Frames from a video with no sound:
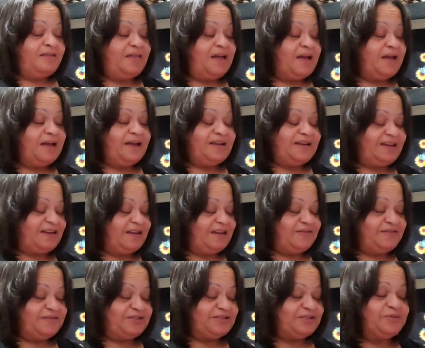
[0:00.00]
they can
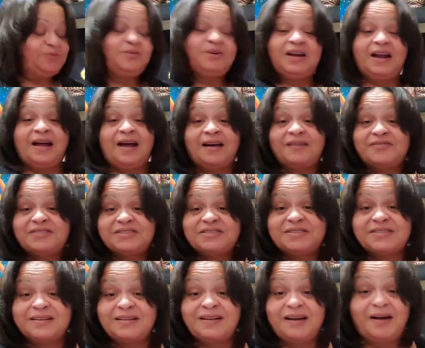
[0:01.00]
give two
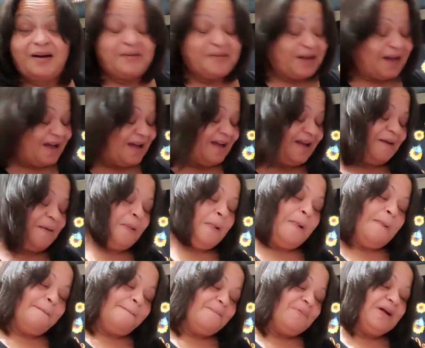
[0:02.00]
lefts, okay?
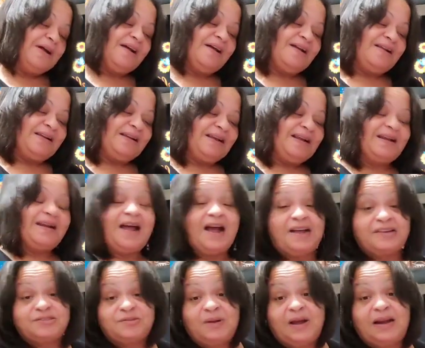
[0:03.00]
But in
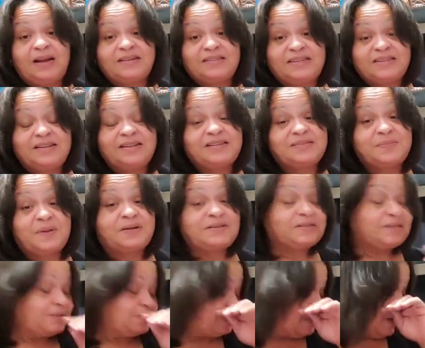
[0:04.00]
actuality, this
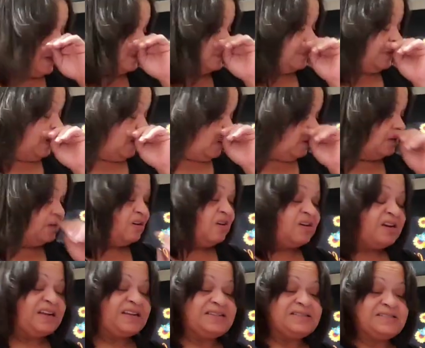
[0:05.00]
person is possibly hurting
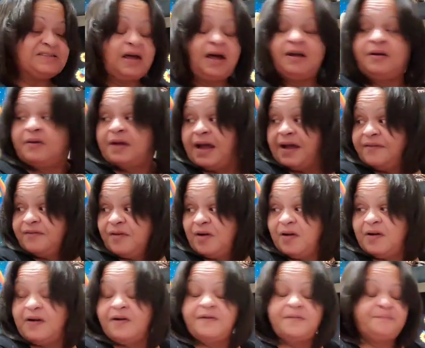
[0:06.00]
on the inside, okay,
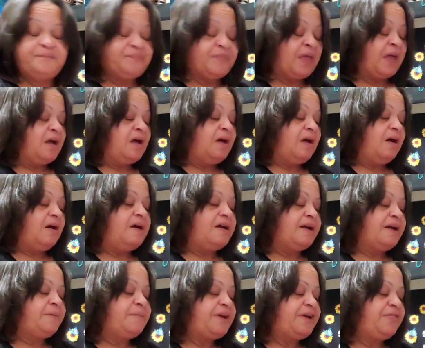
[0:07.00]
Virgo?
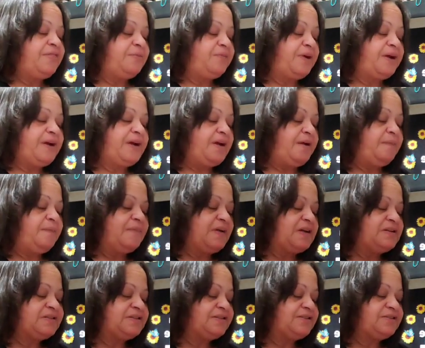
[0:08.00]
Alright, give me three
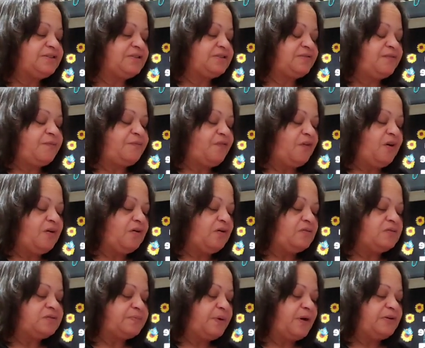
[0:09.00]
messages from
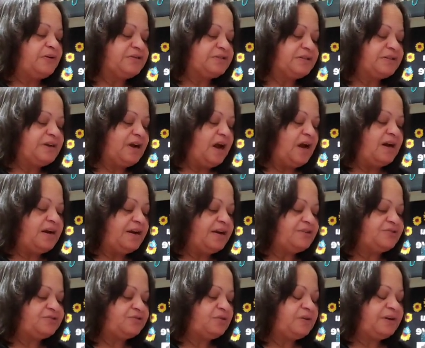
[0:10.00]
Virgo's person. How do
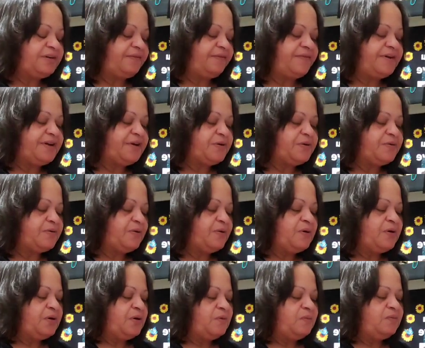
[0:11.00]
they truly feel?
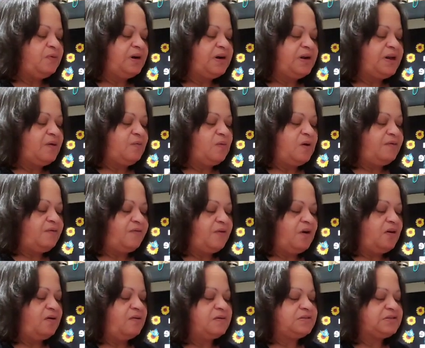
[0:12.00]
What do they want
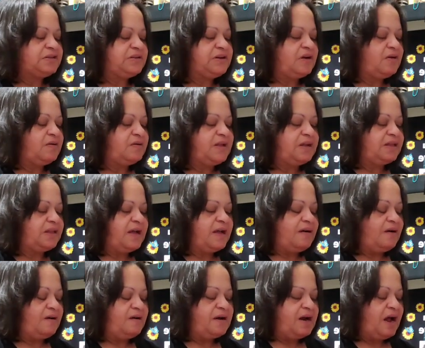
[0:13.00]
Virgo to know that
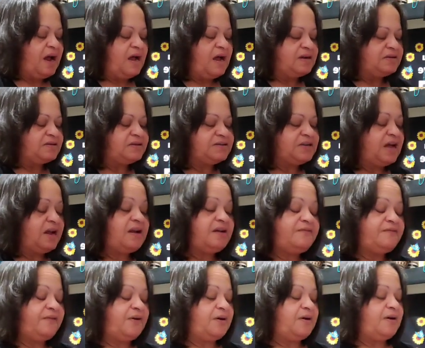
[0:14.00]
they are not
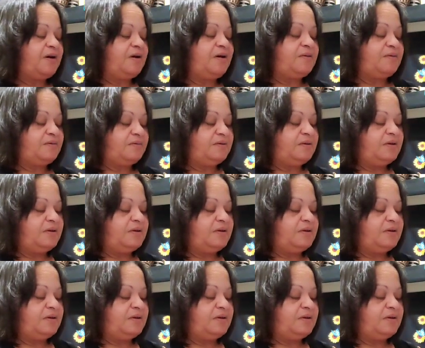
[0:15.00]
telling Virgo?